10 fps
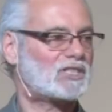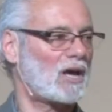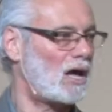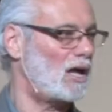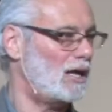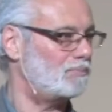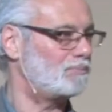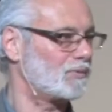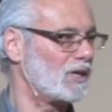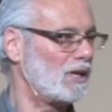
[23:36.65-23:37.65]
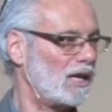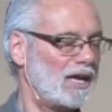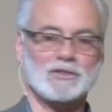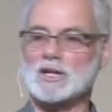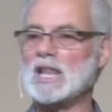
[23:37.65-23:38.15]
time
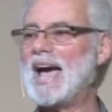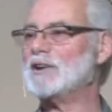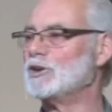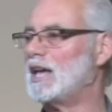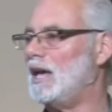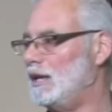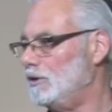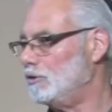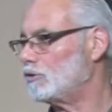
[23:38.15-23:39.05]
in the latter days,